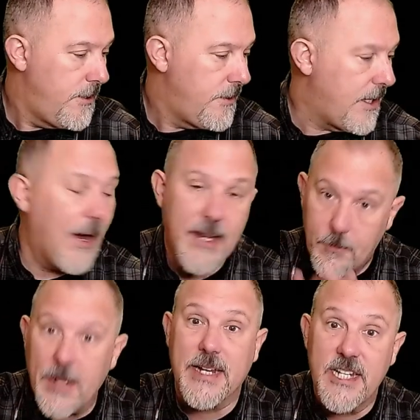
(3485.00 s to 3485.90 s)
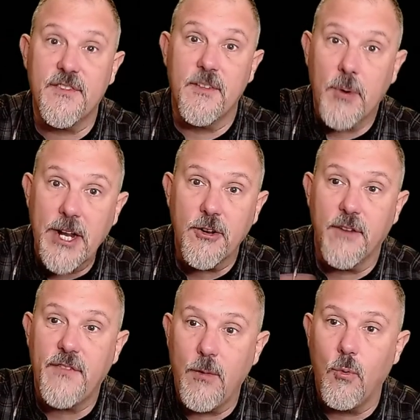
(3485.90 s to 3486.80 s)
Now I could pick a different breaker
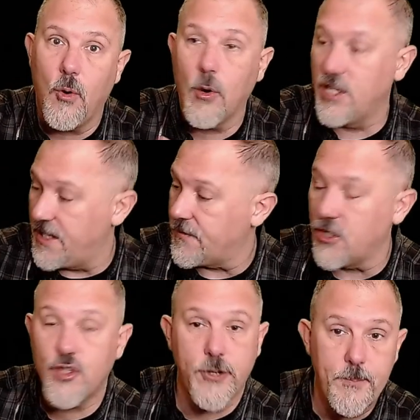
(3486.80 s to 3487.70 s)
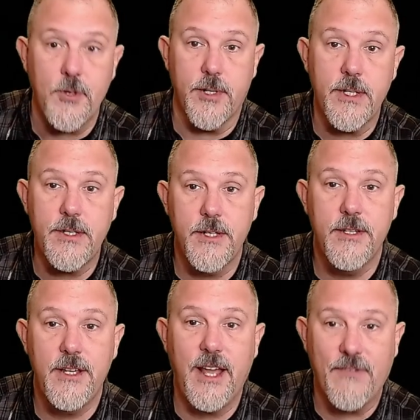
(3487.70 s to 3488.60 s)
if I or a different trip unit
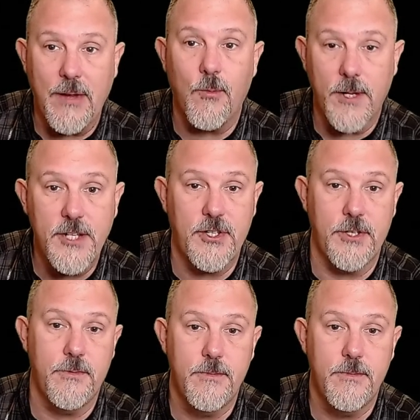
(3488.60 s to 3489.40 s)
if I wanted to.